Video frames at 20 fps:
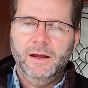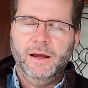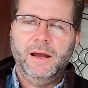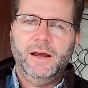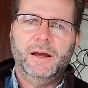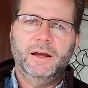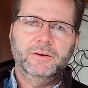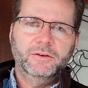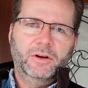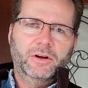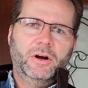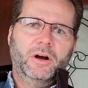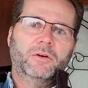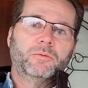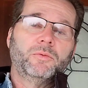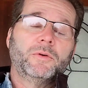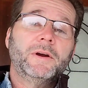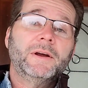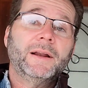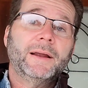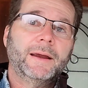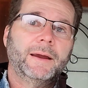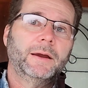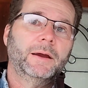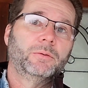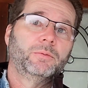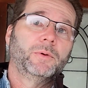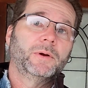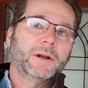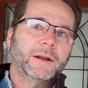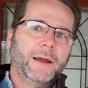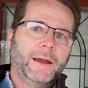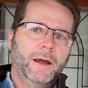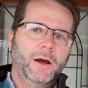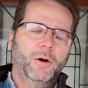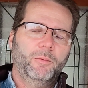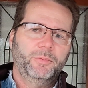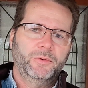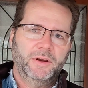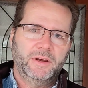And it really
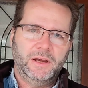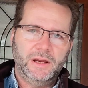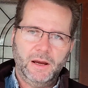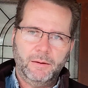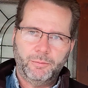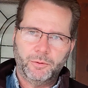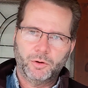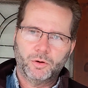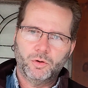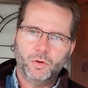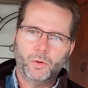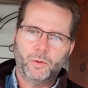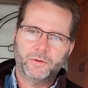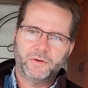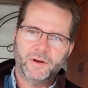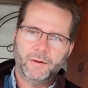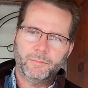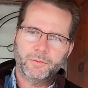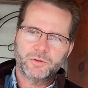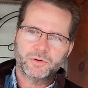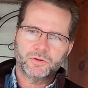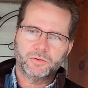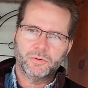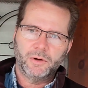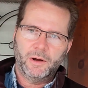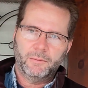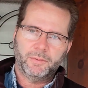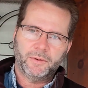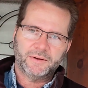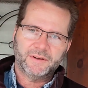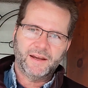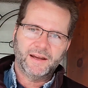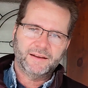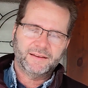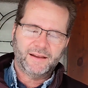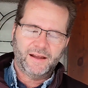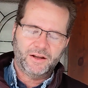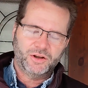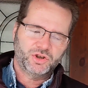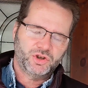helped to keep your core temperature up and take
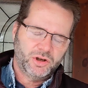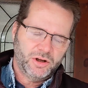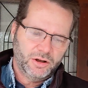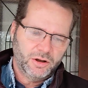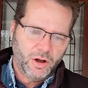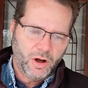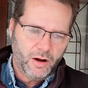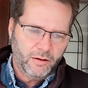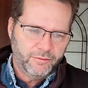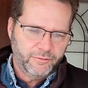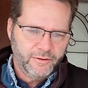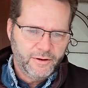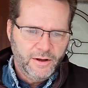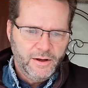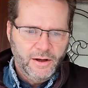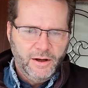that chill off.